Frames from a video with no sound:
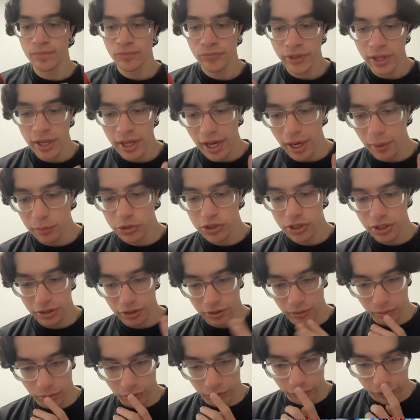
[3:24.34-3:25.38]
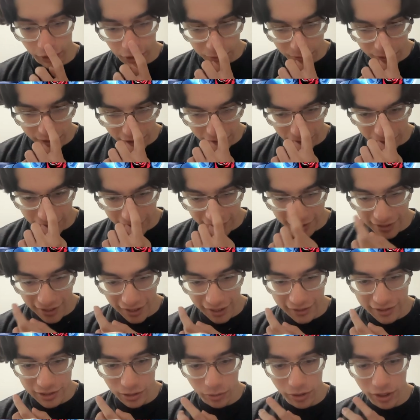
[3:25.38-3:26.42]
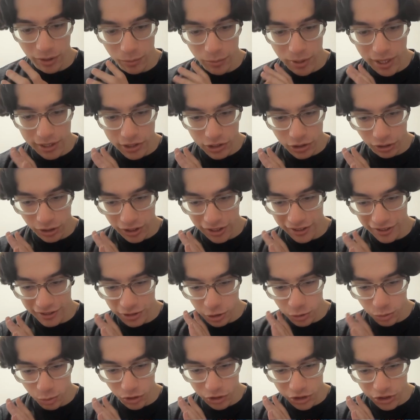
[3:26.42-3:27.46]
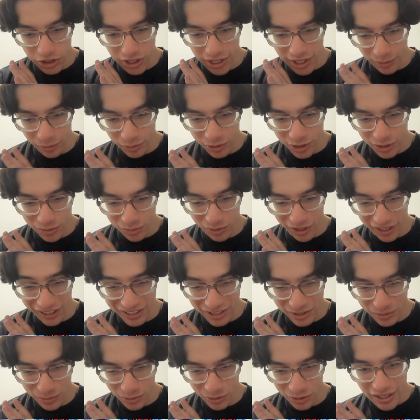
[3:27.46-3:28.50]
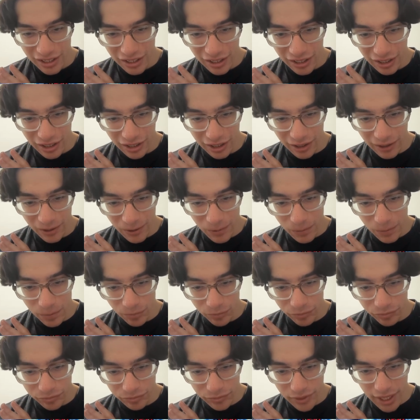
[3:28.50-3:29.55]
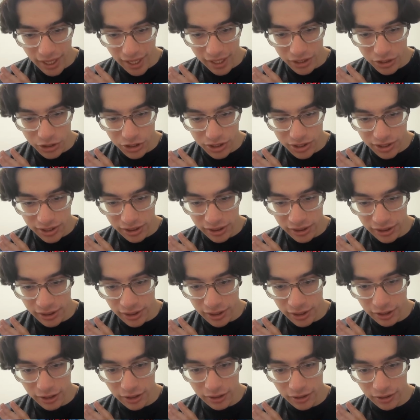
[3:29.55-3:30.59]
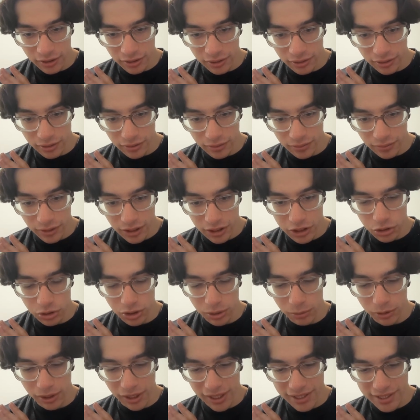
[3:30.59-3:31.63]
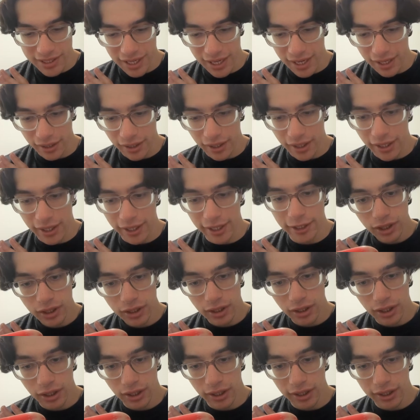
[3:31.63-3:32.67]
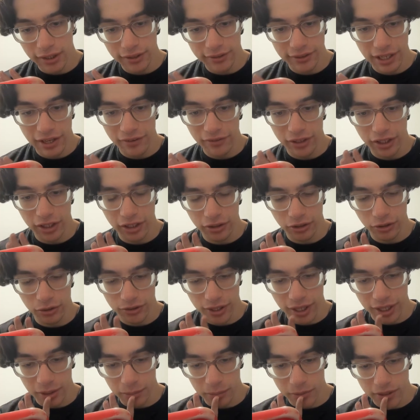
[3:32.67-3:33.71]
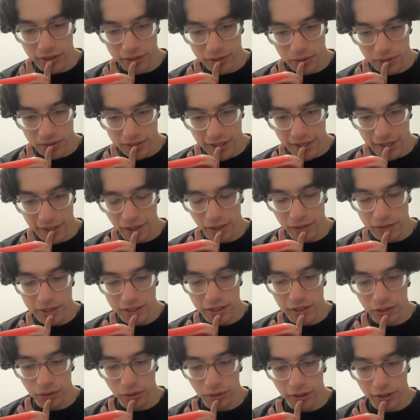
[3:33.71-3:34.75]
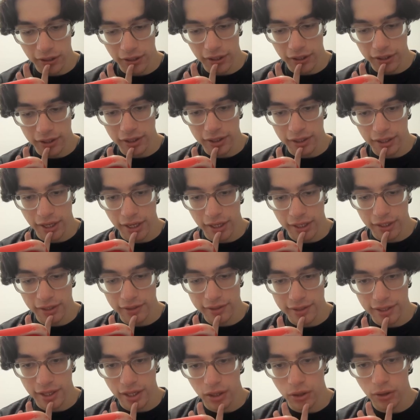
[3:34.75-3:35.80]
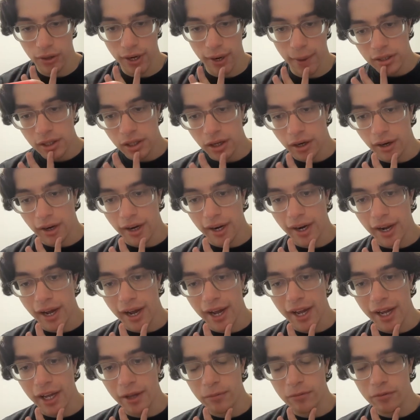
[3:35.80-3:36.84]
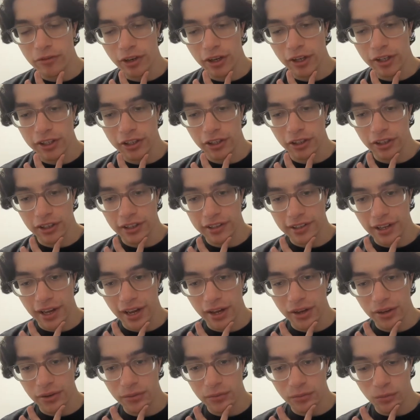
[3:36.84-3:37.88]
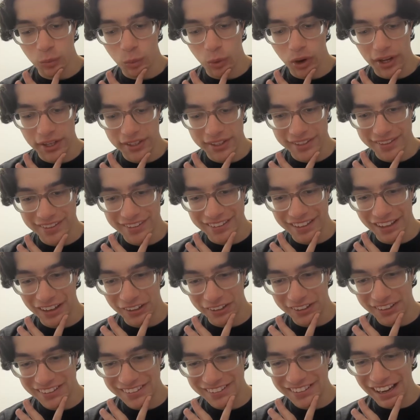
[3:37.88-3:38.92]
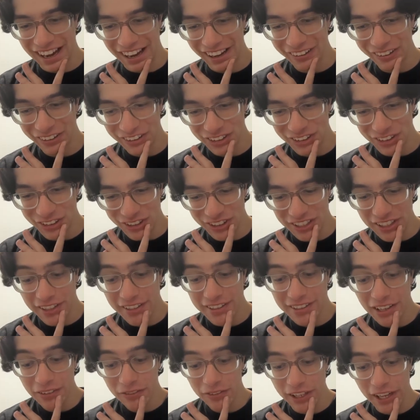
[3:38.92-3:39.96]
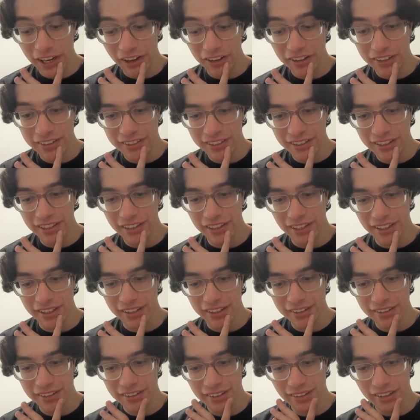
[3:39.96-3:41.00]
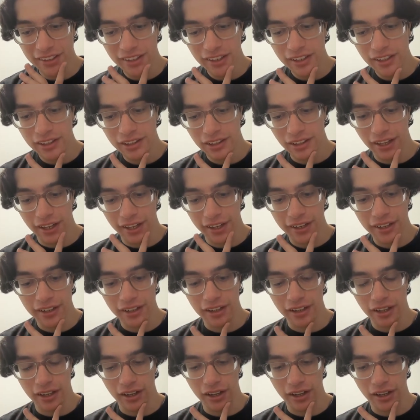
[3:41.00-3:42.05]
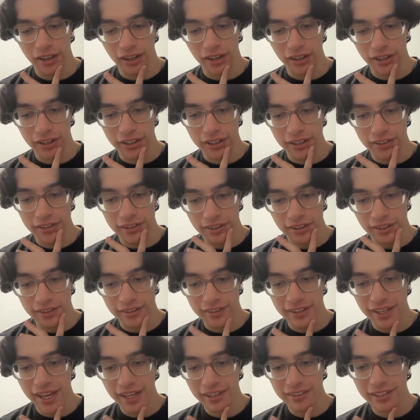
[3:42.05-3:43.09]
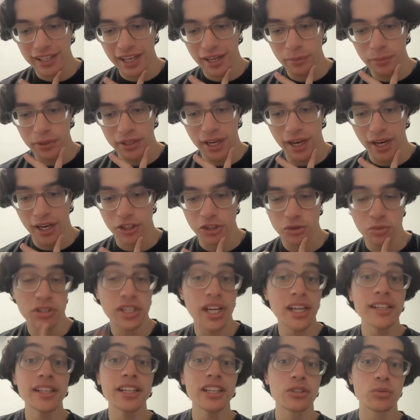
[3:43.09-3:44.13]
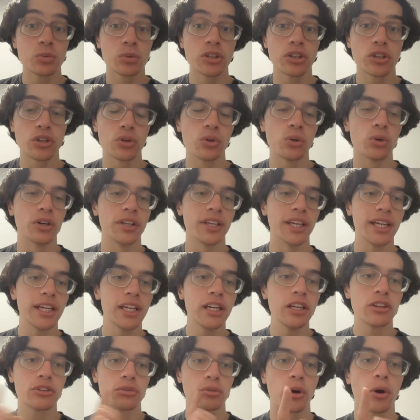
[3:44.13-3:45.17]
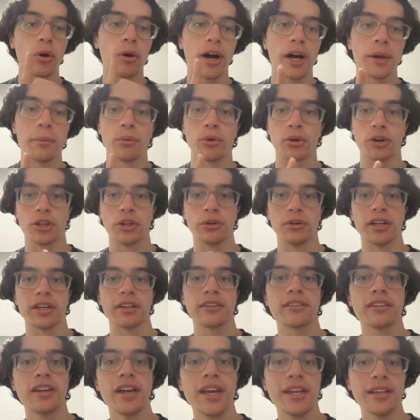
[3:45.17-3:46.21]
I'm just going to refresh myself on this guy, because I want to make sure he does as much damage as possible. Yeah, it's just key, extreme class ally. He doesn't have any of those enemies, so he's not guaranteed critting, and then yeah, he gets that. Okay. Alright, I am very curious. I want to see how this guy will do. He does have guaranteed hits. Like, his attacks can't be dodged, which I think is really cool, and they need to throw on more units.